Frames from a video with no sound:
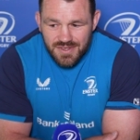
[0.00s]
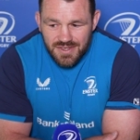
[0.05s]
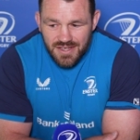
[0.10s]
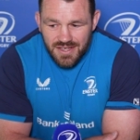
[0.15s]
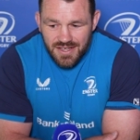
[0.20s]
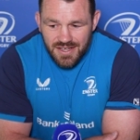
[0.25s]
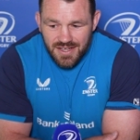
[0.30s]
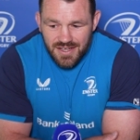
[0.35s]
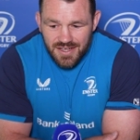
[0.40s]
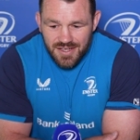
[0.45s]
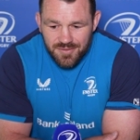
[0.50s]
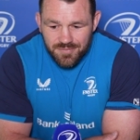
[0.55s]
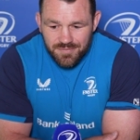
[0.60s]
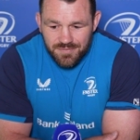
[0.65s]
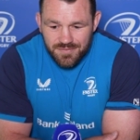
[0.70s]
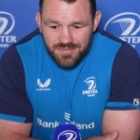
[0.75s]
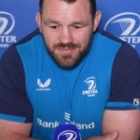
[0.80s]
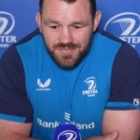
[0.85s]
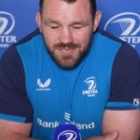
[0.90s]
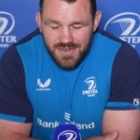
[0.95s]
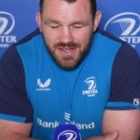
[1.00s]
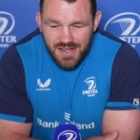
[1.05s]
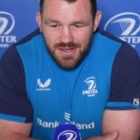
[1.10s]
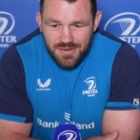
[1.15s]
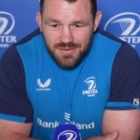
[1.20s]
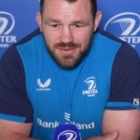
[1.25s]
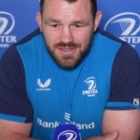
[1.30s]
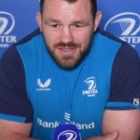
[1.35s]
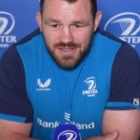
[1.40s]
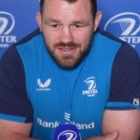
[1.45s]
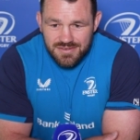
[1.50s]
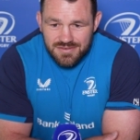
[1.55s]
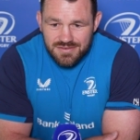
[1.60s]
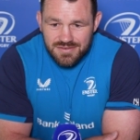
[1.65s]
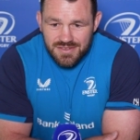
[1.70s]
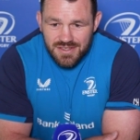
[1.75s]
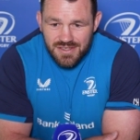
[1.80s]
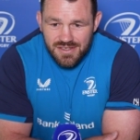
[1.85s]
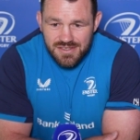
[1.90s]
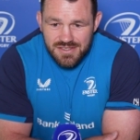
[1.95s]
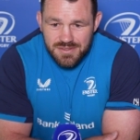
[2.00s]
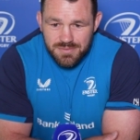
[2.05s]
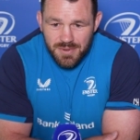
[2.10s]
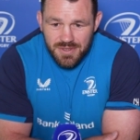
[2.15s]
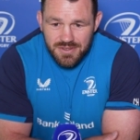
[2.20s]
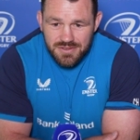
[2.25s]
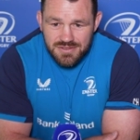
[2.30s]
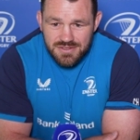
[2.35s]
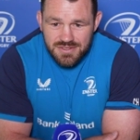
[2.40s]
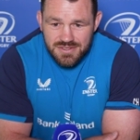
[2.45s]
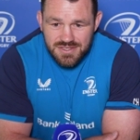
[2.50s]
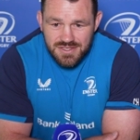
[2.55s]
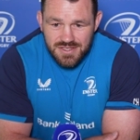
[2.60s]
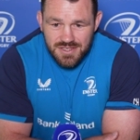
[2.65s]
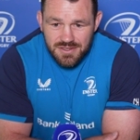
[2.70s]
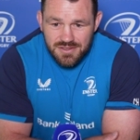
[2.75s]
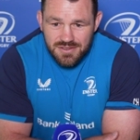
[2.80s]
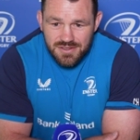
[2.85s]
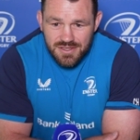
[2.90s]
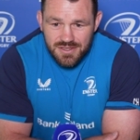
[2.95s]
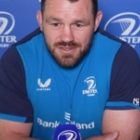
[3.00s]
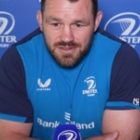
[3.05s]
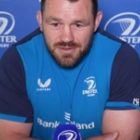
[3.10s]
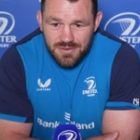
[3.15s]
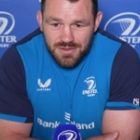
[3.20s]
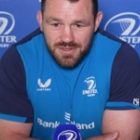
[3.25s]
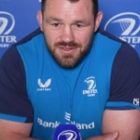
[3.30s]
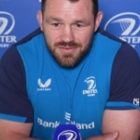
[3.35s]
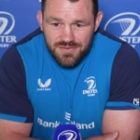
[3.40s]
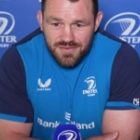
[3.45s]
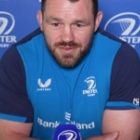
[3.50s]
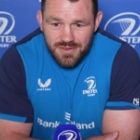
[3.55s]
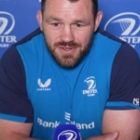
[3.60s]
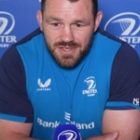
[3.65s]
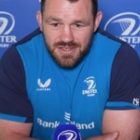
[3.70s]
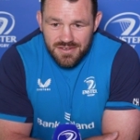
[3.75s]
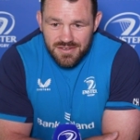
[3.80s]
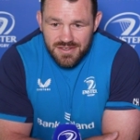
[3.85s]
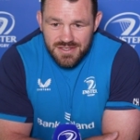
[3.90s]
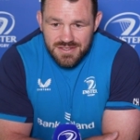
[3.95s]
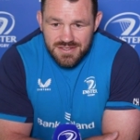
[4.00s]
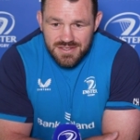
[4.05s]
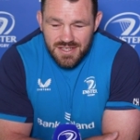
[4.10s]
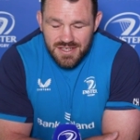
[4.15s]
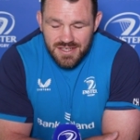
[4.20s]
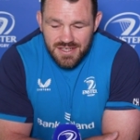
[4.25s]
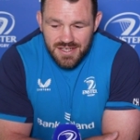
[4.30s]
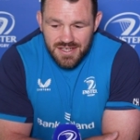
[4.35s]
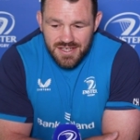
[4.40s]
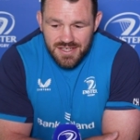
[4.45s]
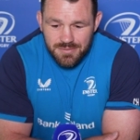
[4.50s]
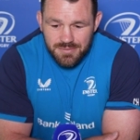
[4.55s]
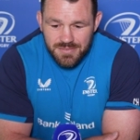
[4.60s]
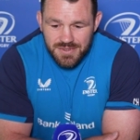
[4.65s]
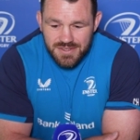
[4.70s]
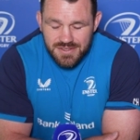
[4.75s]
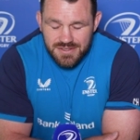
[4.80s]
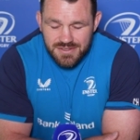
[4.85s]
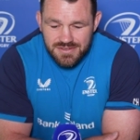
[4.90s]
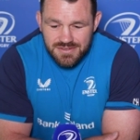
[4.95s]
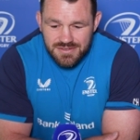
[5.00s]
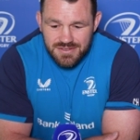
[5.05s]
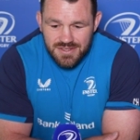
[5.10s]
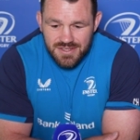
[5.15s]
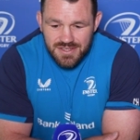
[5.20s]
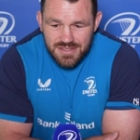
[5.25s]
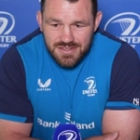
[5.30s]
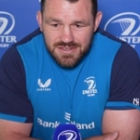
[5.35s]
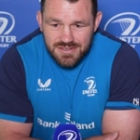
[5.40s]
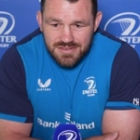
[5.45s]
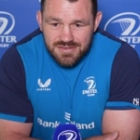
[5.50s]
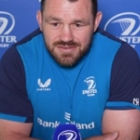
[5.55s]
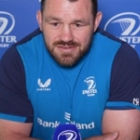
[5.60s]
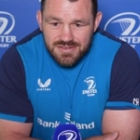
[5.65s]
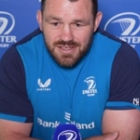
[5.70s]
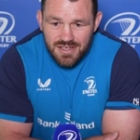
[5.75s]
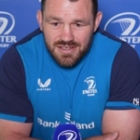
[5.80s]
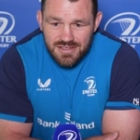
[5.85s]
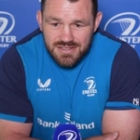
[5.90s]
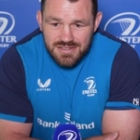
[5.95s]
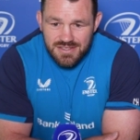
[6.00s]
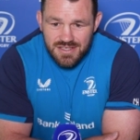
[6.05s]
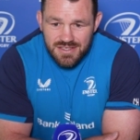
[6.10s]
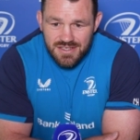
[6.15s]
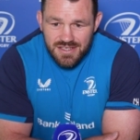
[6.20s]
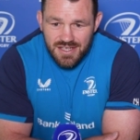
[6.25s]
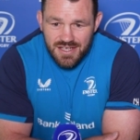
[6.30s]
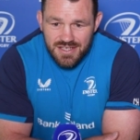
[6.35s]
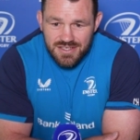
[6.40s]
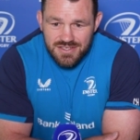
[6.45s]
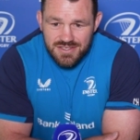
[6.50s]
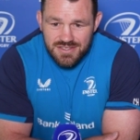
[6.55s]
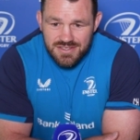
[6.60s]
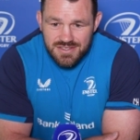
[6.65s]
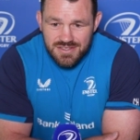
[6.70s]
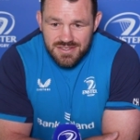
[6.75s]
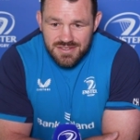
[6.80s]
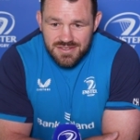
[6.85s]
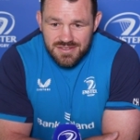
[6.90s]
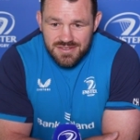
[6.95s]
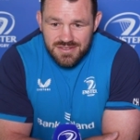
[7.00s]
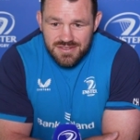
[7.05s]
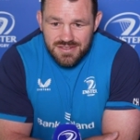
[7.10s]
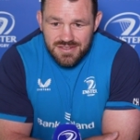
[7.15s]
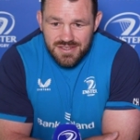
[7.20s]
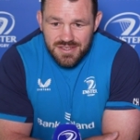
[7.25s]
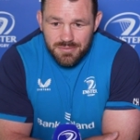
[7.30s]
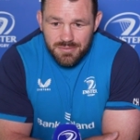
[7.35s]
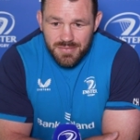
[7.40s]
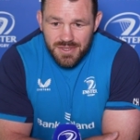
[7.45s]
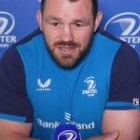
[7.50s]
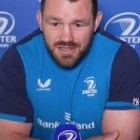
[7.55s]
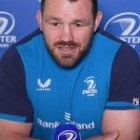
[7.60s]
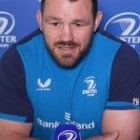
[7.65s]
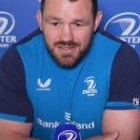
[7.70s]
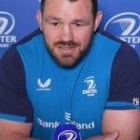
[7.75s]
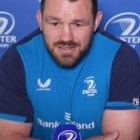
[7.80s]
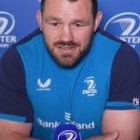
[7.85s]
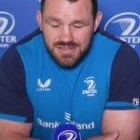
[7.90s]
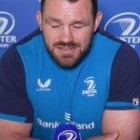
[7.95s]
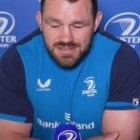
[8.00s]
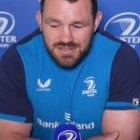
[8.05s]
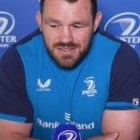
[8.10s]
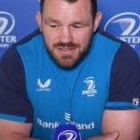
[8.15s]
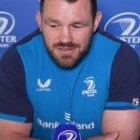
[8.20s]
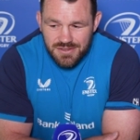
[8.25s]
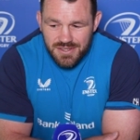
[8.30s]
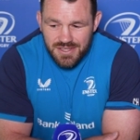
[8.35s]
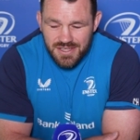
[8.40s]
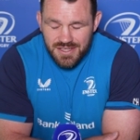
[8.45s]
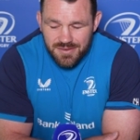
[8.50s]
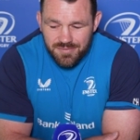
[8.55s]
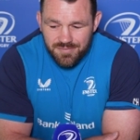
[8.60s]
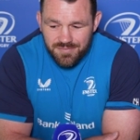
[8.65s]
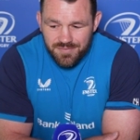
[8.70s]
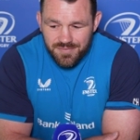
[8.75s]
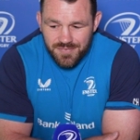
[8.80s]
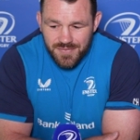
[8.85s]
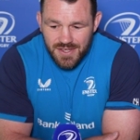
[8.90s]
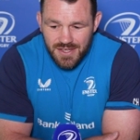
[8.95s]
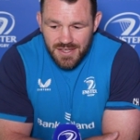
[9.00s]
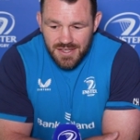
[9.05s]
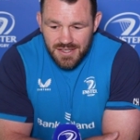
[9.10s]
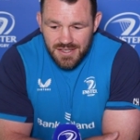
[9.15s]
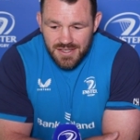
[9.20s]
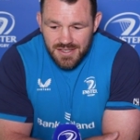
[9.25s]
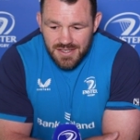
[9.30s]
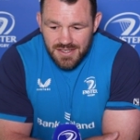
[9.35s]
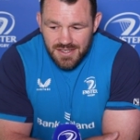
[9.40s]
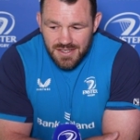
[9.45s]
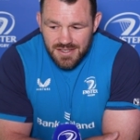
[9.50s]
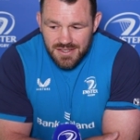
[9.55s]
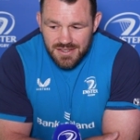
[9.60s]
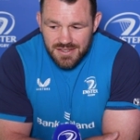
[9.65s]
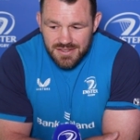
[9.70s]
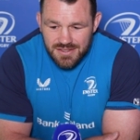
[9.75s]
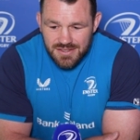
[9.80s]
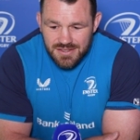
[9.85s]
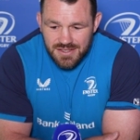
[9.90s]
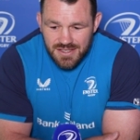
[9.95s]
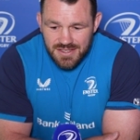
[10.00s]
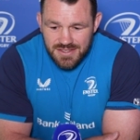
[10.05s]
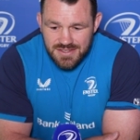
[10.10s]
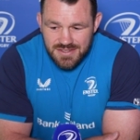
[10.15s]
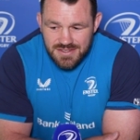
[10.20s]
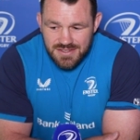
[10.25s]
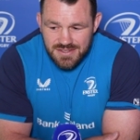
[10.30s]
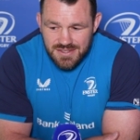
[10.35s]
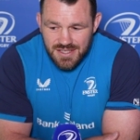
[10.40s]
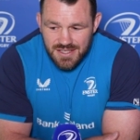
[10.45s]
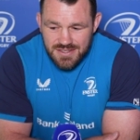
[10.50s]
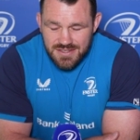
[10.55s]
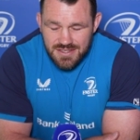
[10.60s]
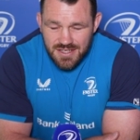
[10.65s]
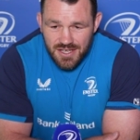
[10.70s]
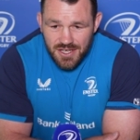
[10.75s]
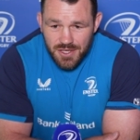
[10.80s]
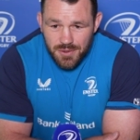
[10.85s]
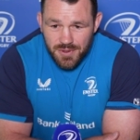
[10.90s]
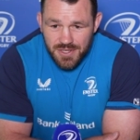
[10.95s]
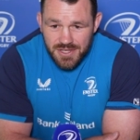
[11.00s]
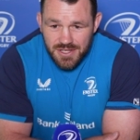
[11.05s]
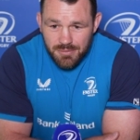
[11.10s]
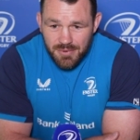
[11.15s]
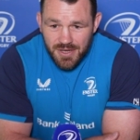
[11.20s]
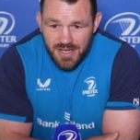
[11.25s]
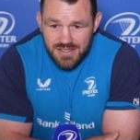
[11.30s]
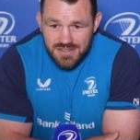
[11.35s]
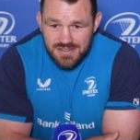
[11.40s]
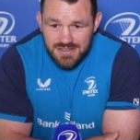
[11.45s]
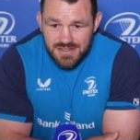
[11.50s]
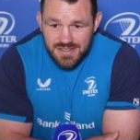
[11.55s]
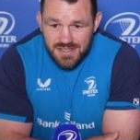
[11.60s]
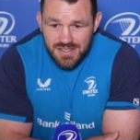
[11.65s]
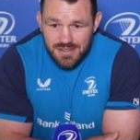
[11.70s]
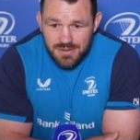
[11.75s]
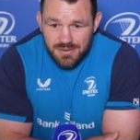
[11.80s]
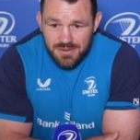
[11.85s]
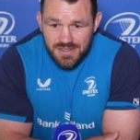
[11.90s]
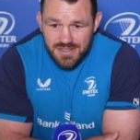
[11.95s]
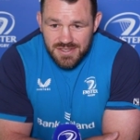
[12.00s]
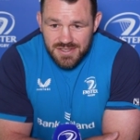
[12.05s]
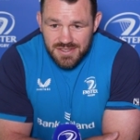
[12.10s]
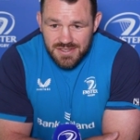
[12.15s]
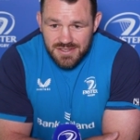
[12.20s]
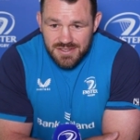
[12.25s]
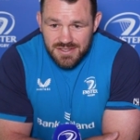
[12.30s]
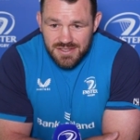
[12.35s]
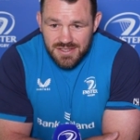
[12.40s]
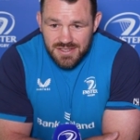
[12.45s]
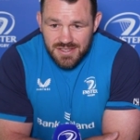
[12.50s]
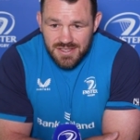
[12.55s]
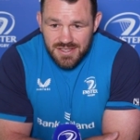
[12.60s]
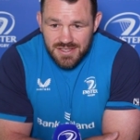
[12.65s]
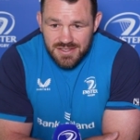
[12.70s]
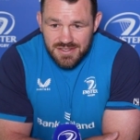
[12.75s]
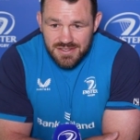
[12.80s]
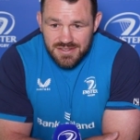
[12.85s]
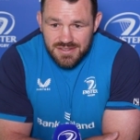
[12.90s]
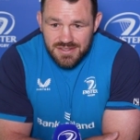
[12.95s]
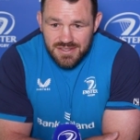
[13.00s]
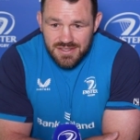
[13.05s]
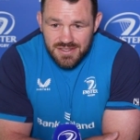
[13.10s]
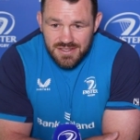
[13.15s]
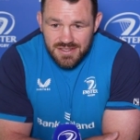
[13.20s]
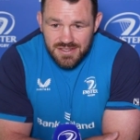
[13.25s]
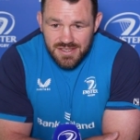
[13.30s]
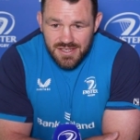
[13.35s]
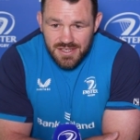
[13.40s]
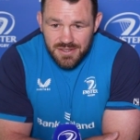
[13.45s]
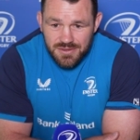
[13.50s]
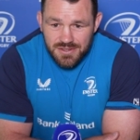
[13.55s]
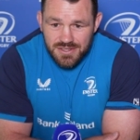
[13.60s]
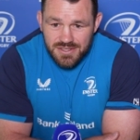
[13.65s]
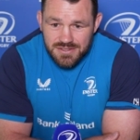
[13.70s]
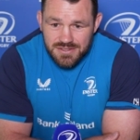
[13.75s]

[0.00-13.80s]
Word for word: Um, yeah, well, they, they exposed us in, in quite a few areas in that game and, and got us on the edges and in behind us. So um, that's that's a lot of what the backs will deal with, and, and then how it